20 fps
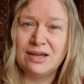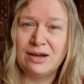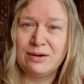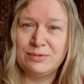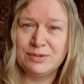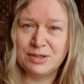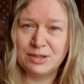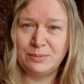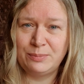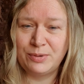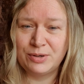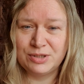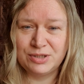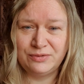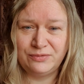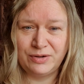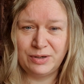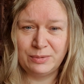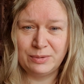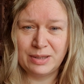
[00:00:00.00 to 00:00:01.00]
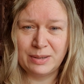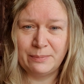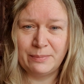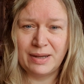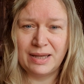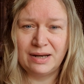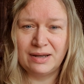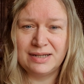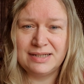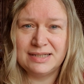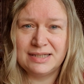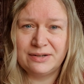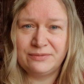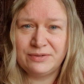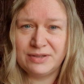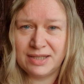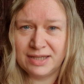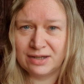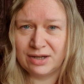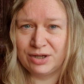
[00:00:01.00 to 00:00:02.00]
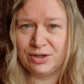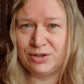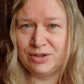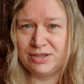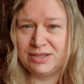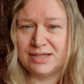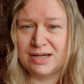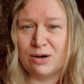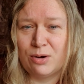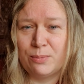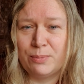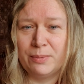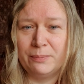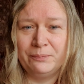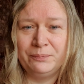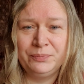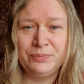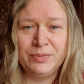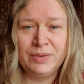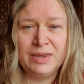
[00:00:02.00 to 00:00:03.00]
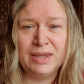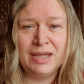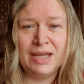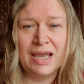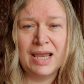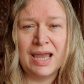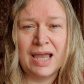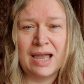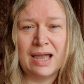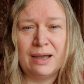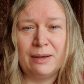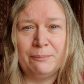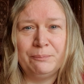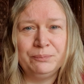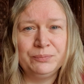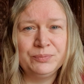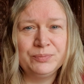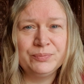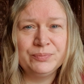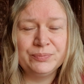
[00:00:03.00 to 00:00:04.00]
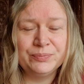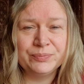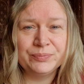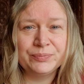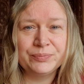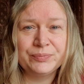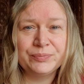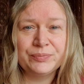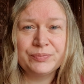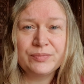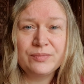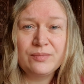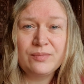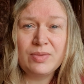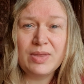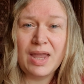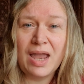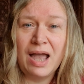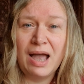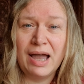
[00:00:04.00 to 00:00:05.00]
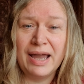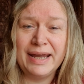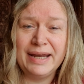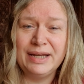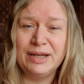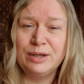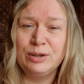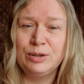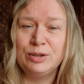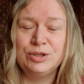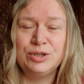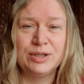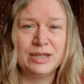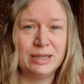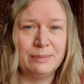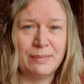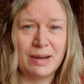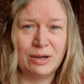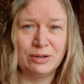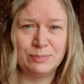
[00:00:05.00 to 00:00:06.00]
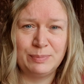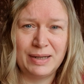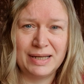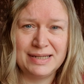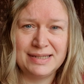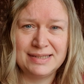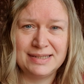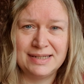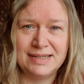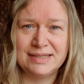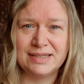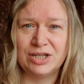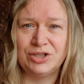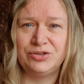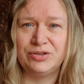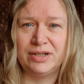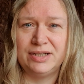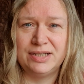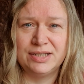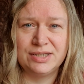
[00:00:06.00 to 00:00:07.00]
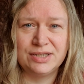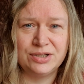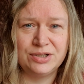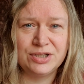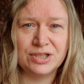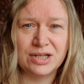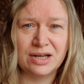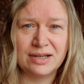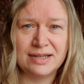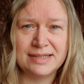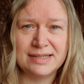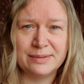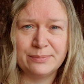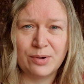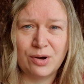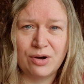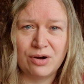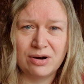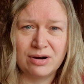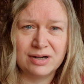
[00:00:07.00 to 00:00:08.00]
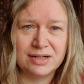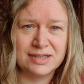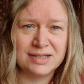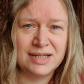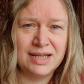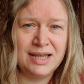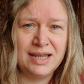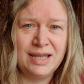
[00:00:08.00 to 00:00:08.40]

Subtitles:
that I was going to persevere with him, and I did everything I could to help him. I took him out places, I tried to socialize him hard,